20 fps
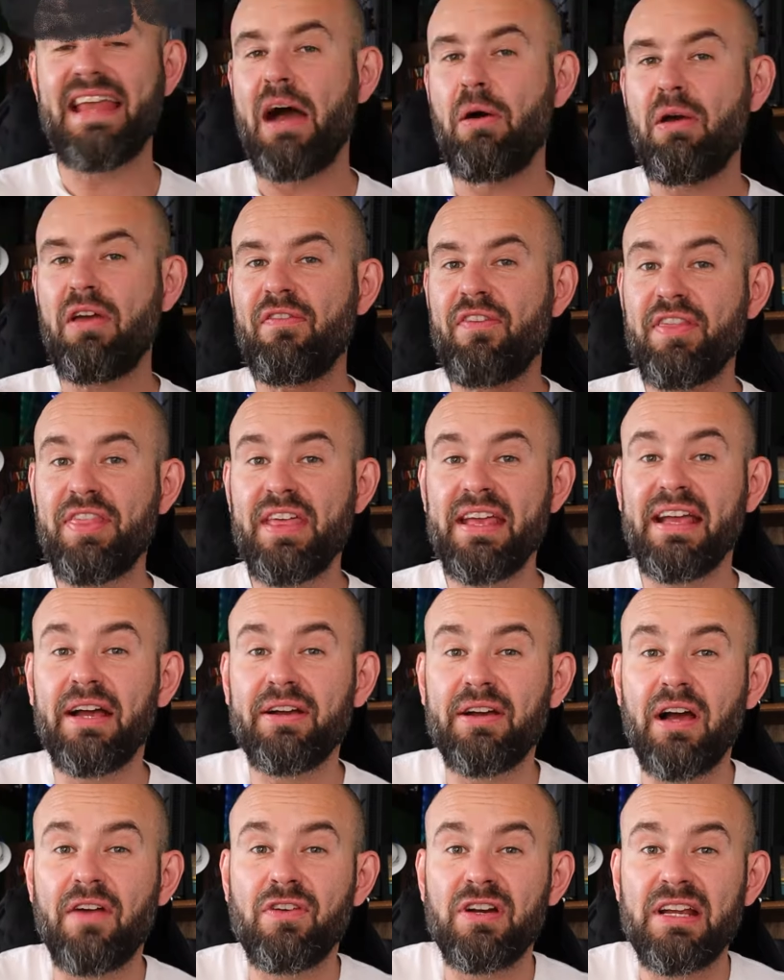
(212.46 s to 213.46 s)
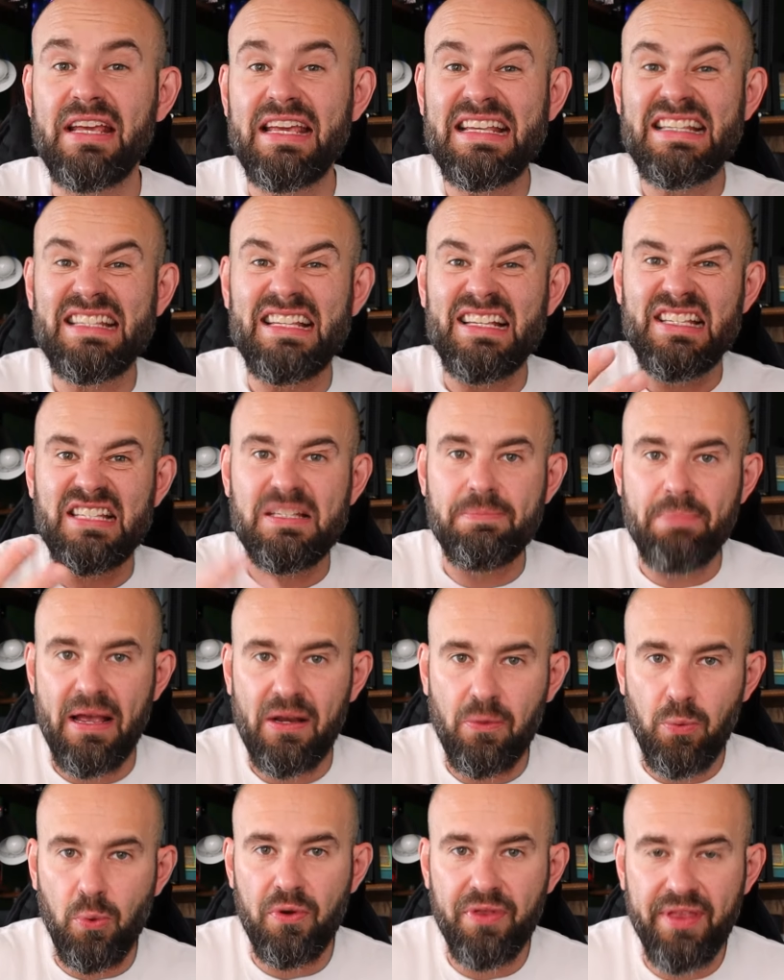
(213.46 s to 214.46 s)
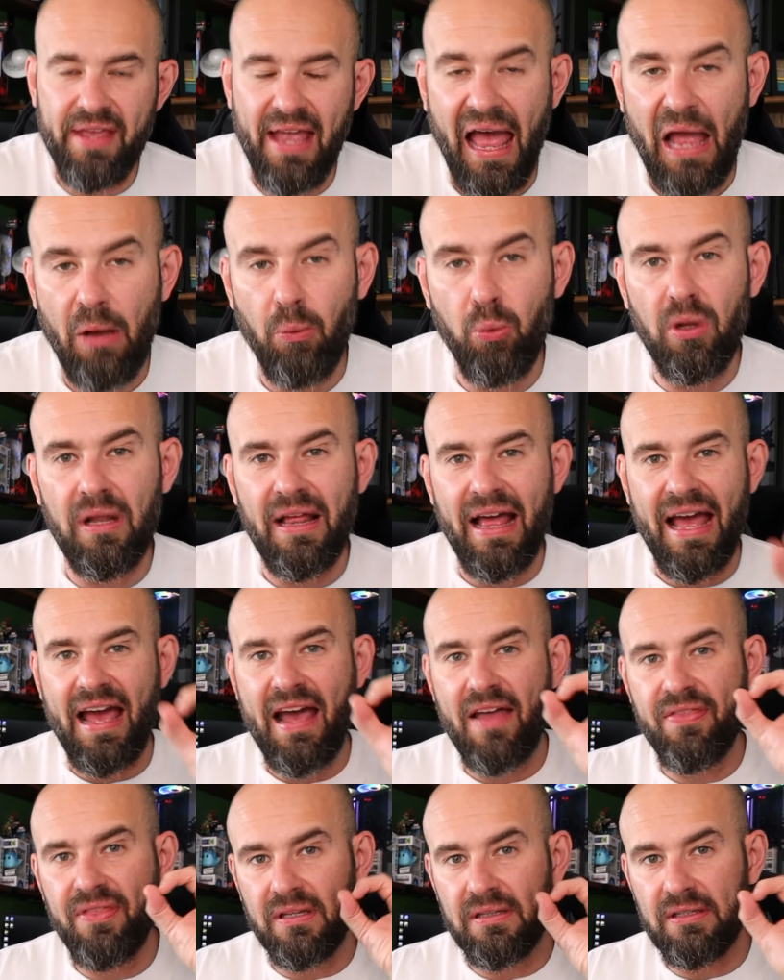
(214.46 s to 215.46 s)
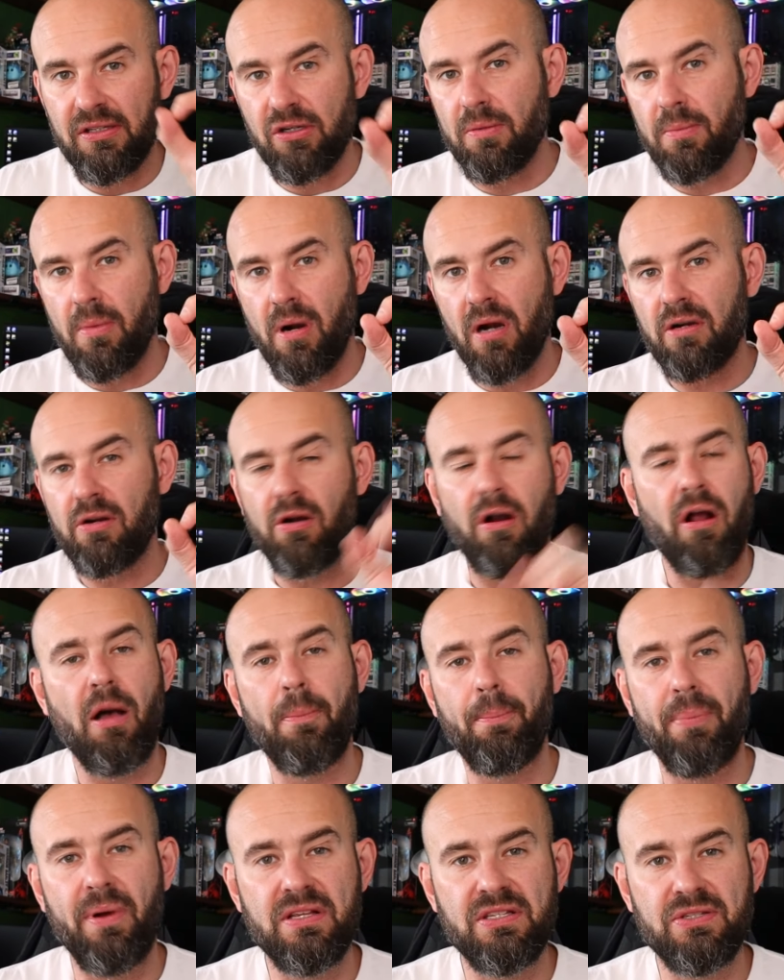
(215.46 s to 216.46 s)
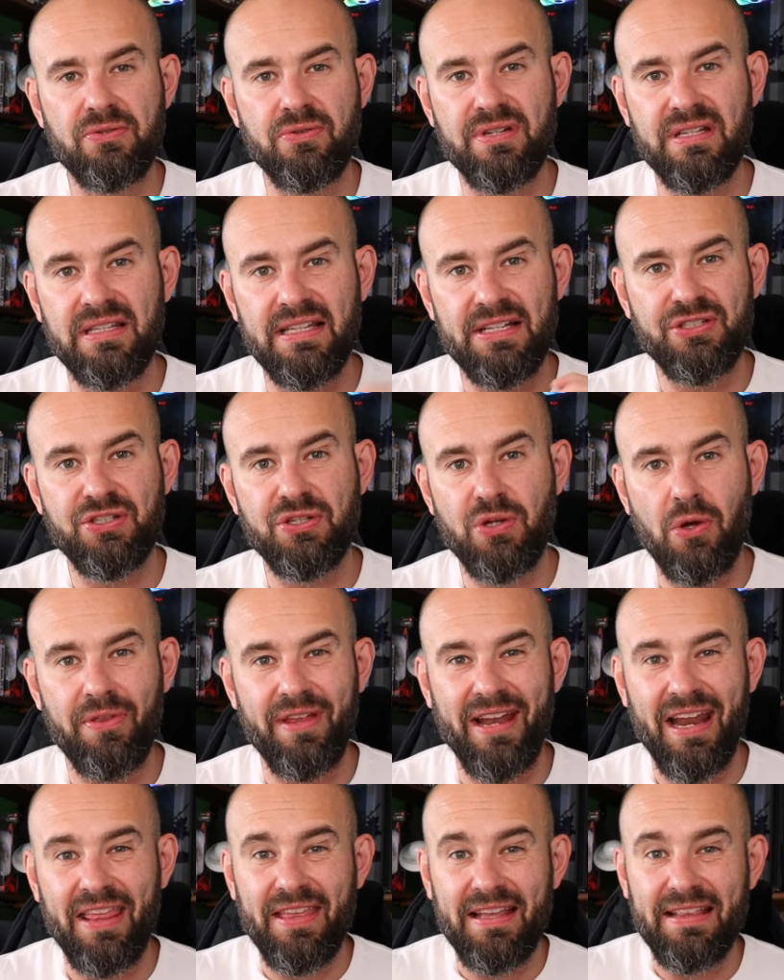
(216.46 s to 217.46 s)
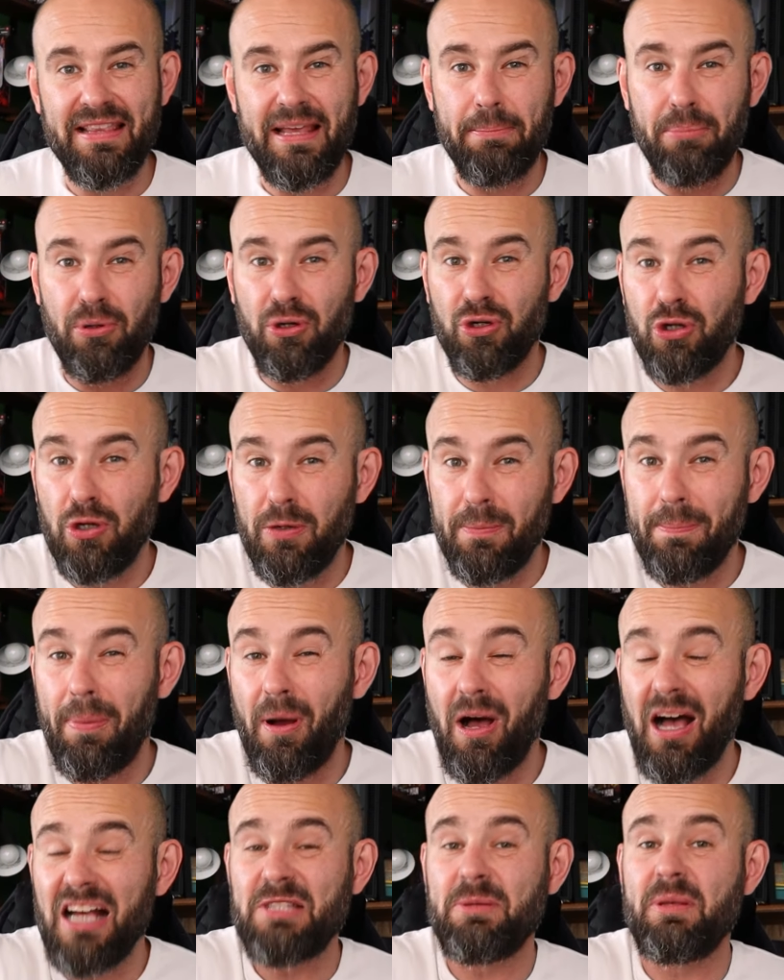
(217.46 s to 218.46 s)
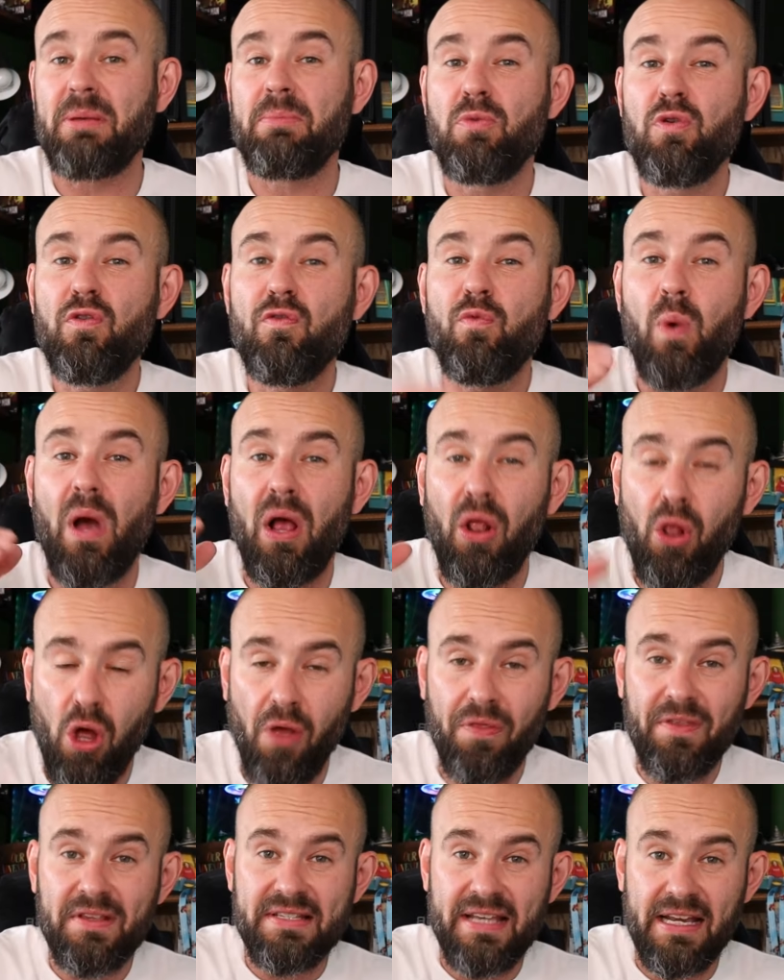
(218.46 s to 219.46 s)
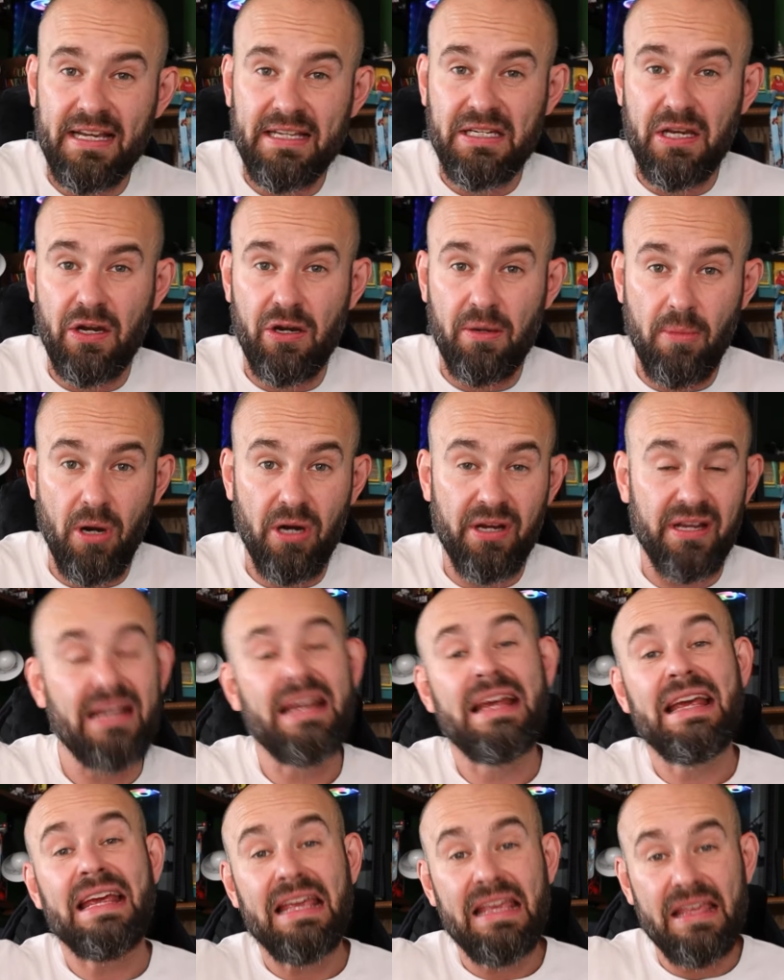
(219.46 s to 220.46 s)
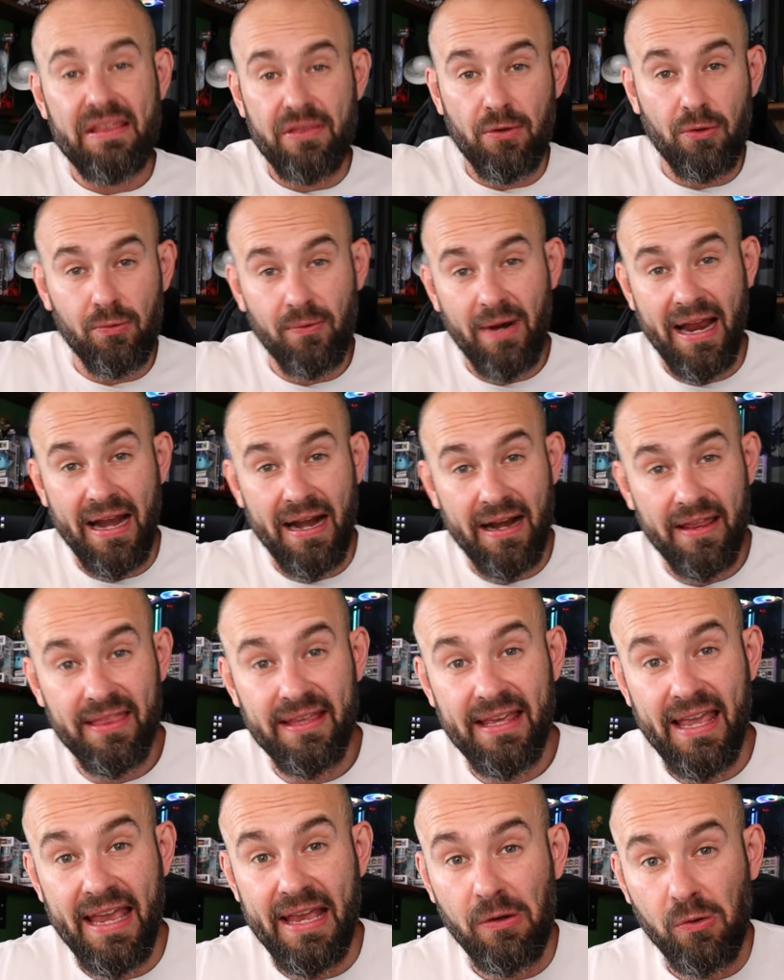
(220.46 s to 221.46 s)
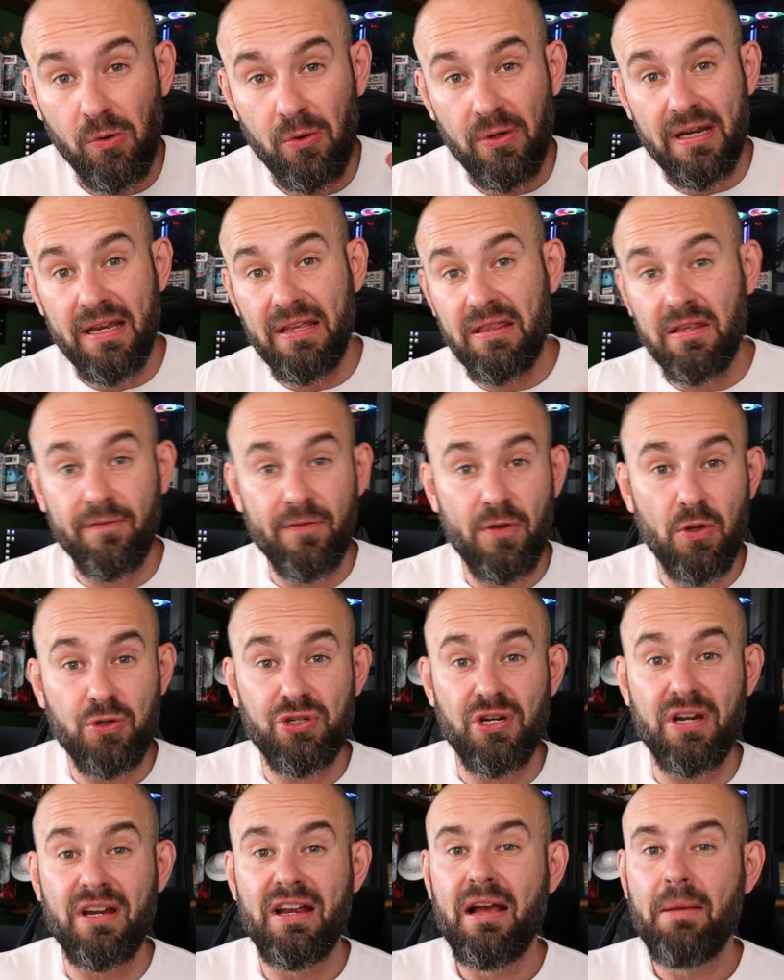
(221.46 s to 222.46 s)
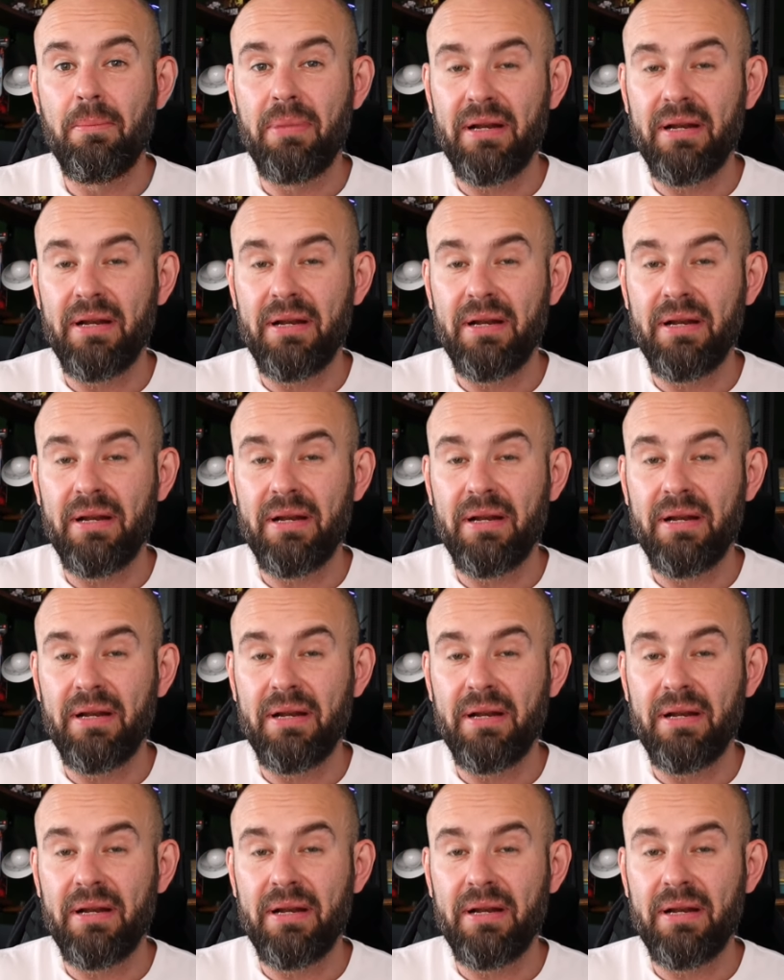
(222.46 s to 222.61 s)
Now, if I think a cover is spec worthy, I will add the little marker up on screen to let you know that I think that book couldn't possibly move well on the secondary market, either right out of the gate or in the future.